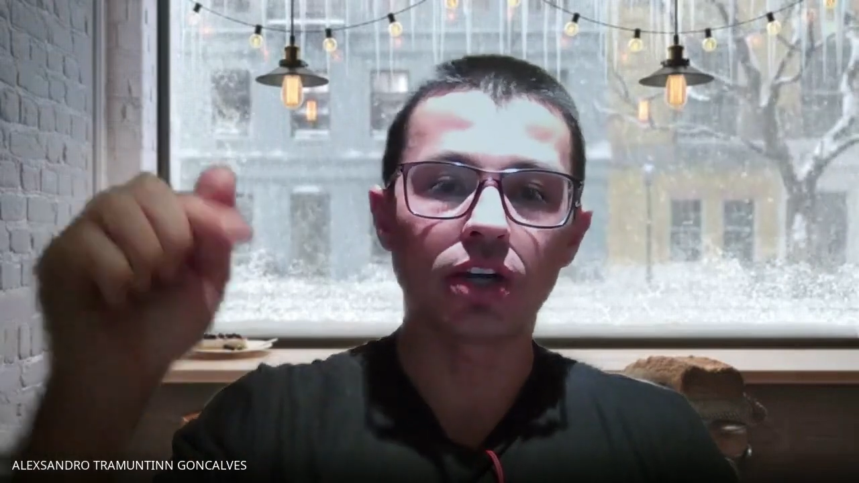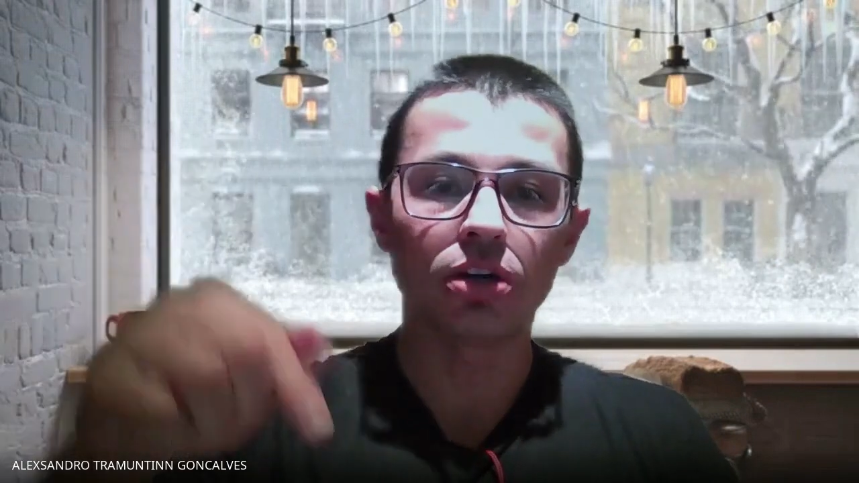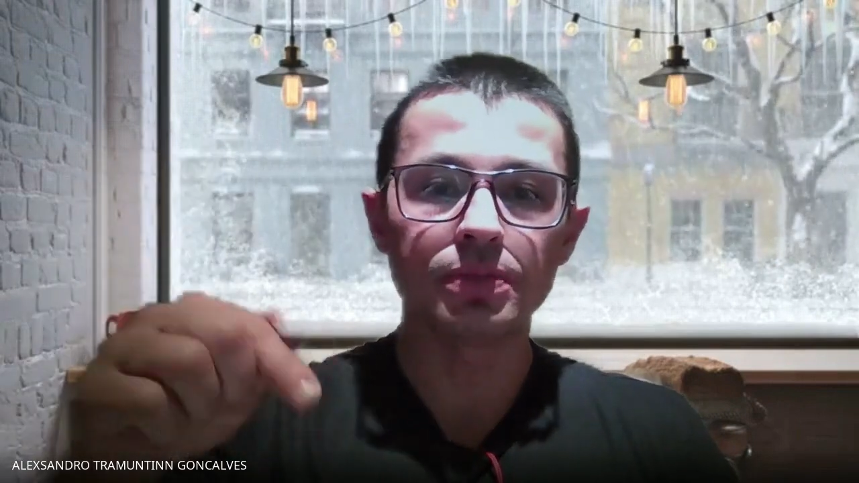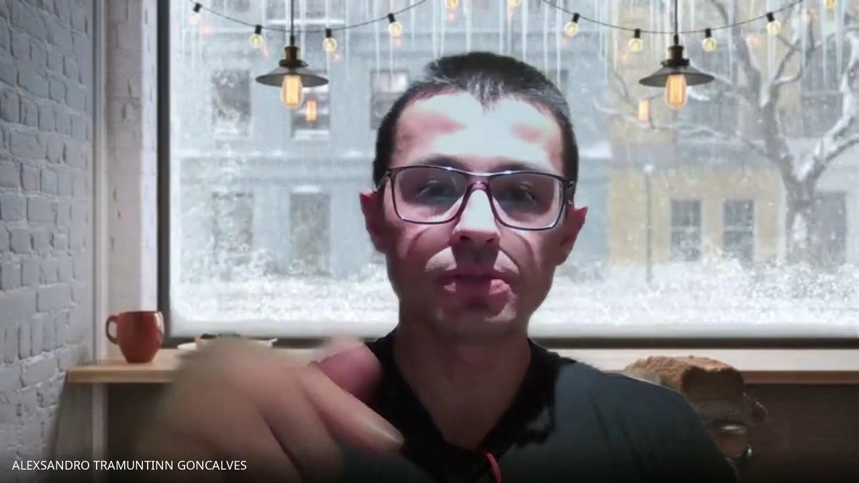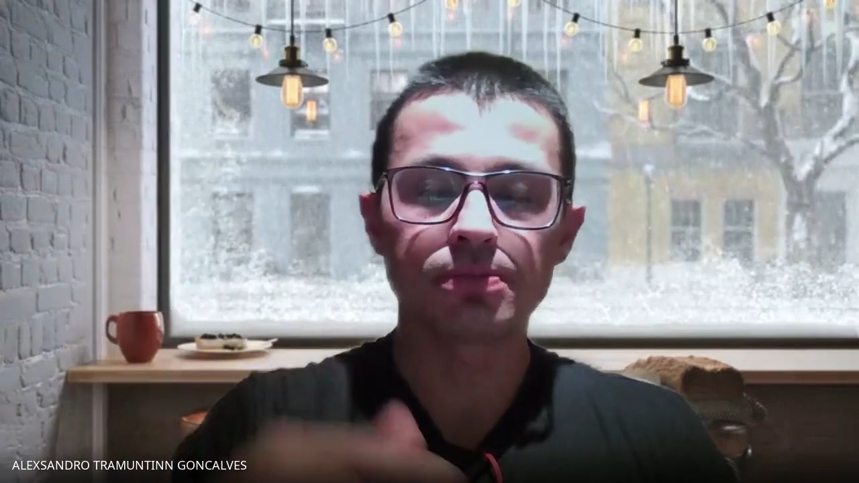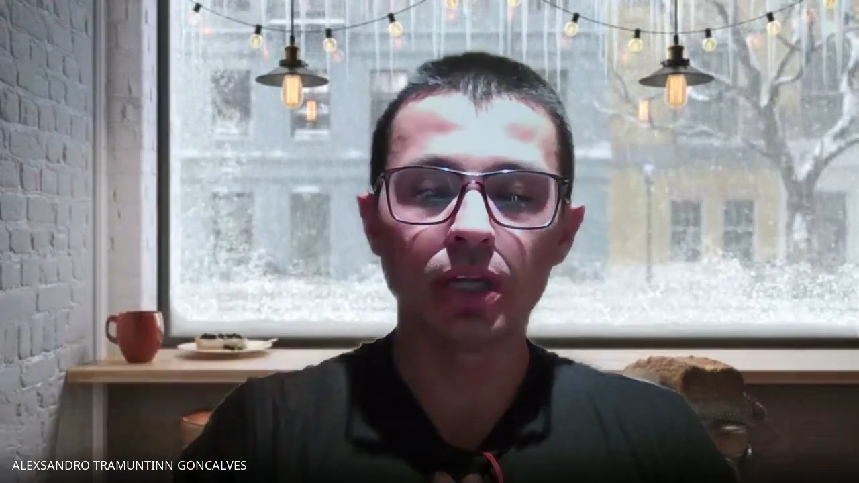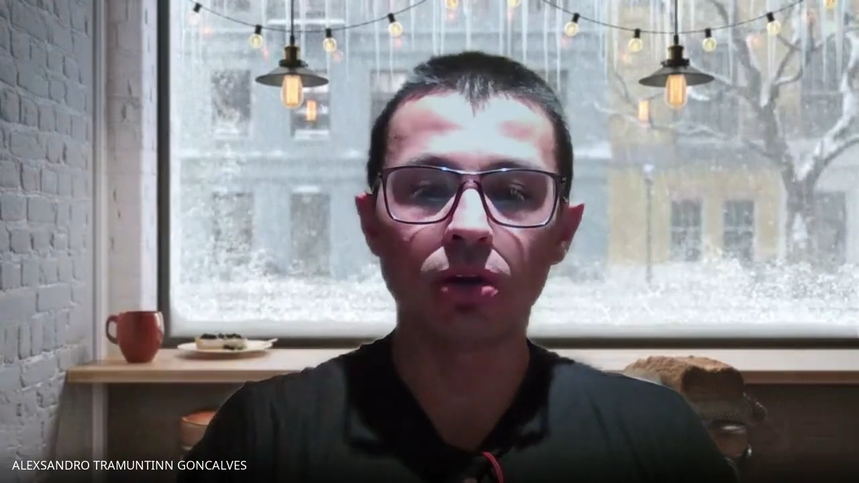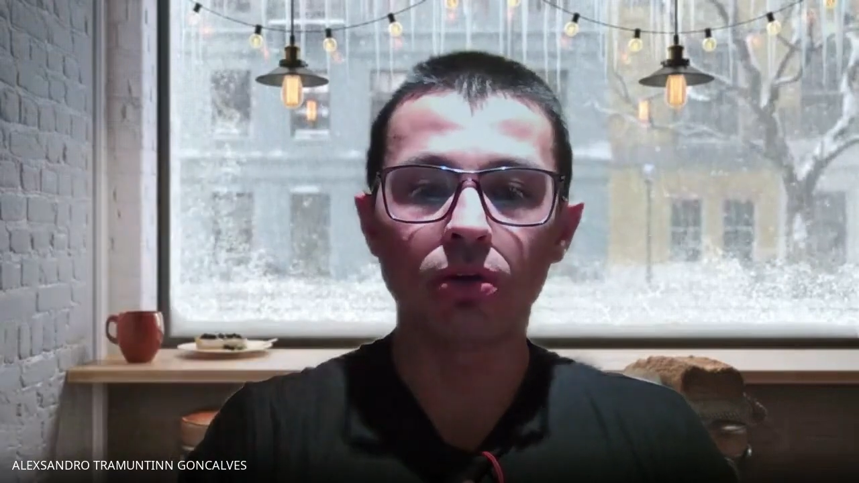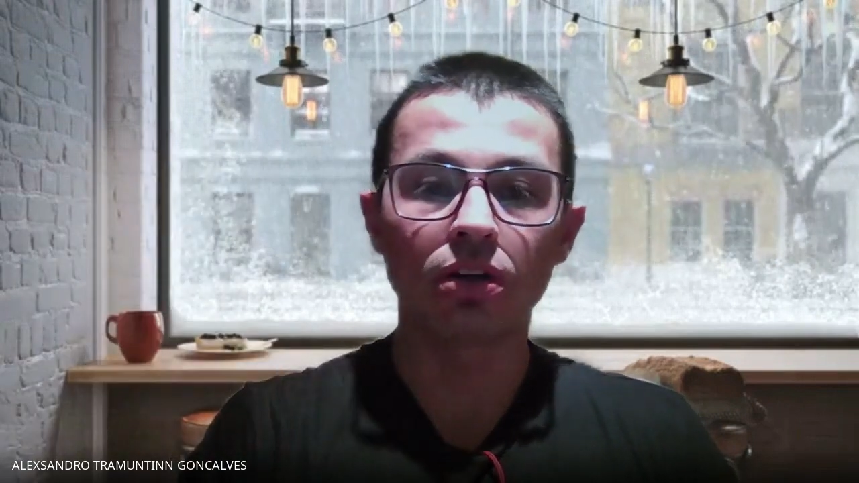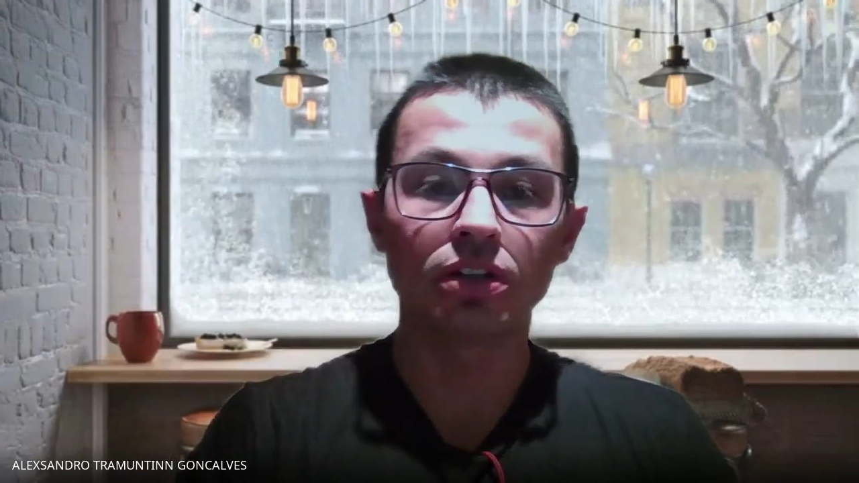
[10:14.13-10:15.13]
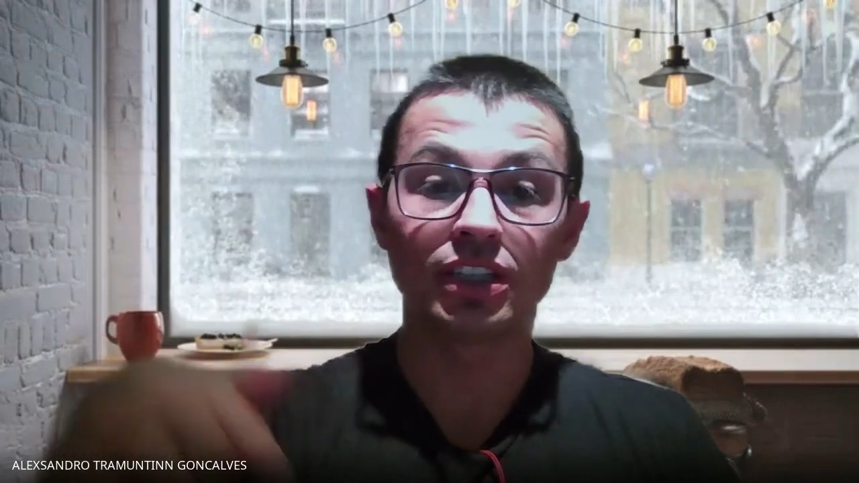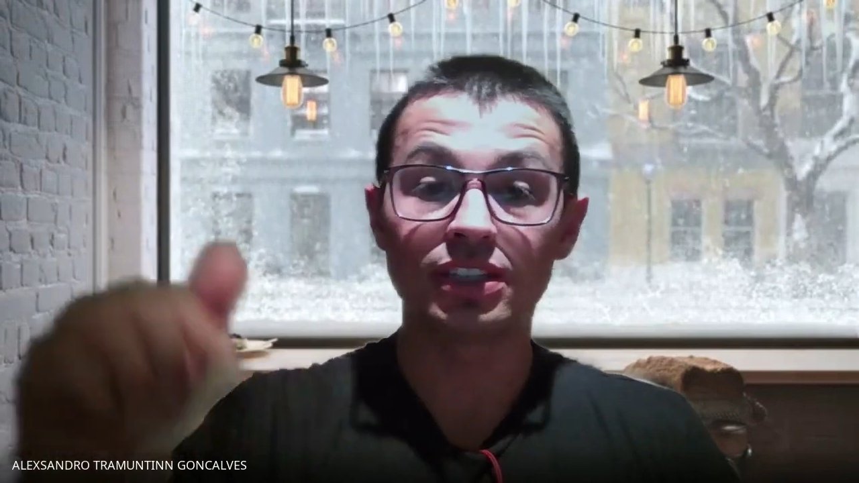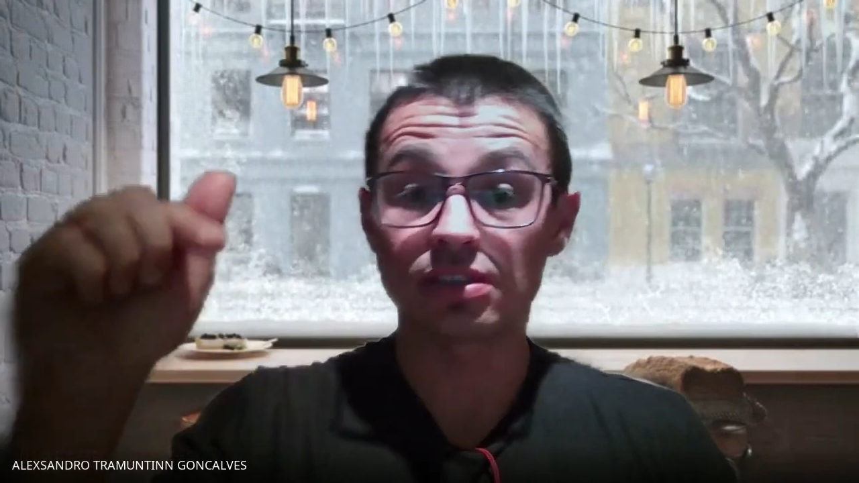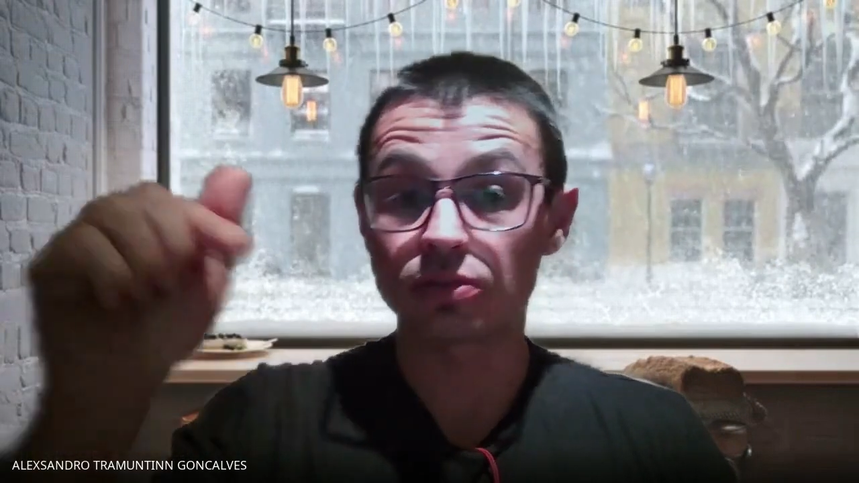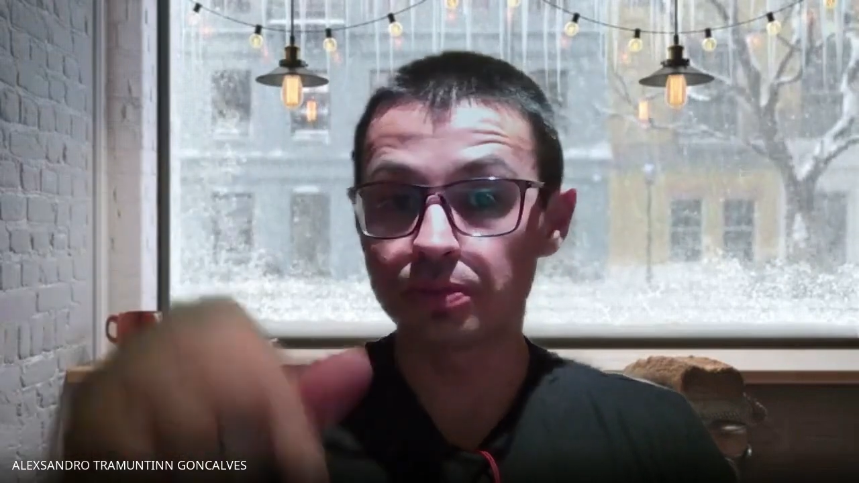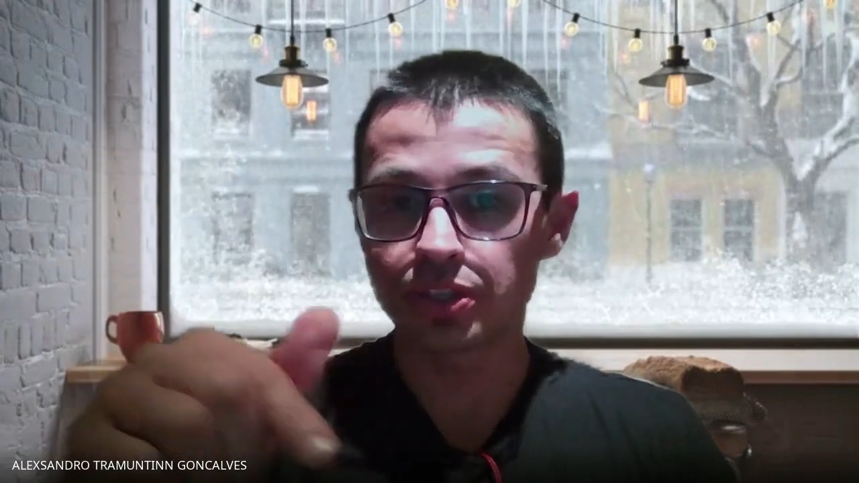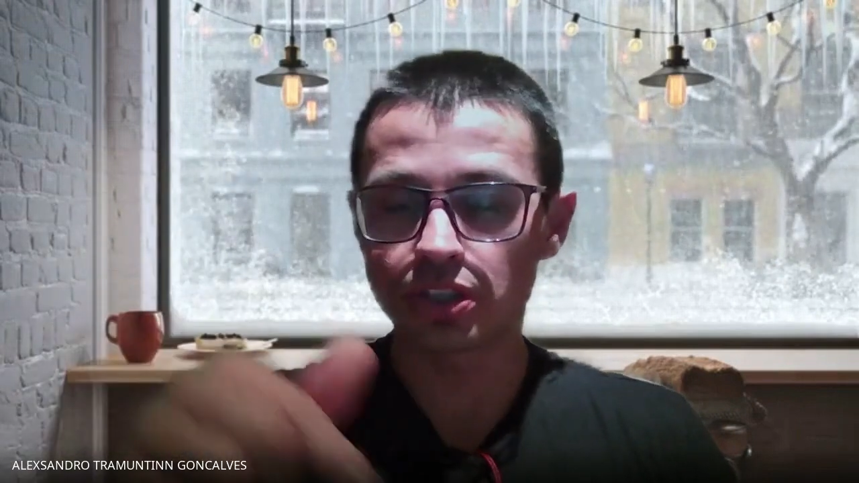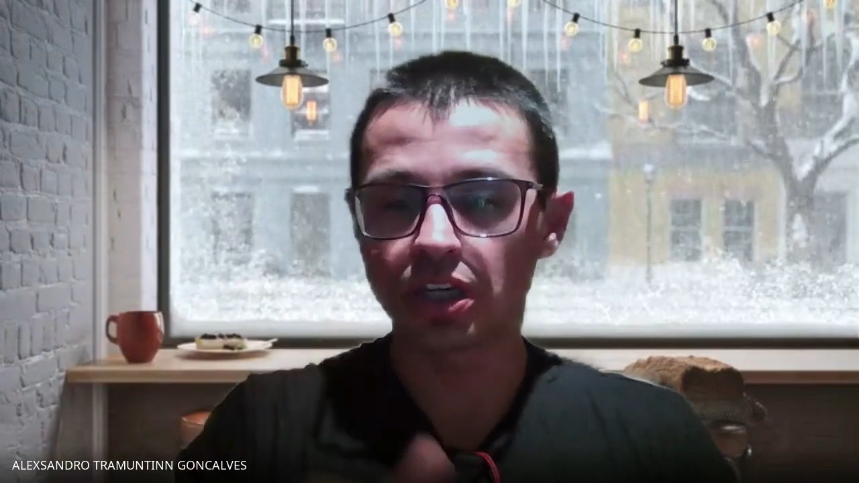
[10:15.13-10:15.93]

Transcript: comment below on the description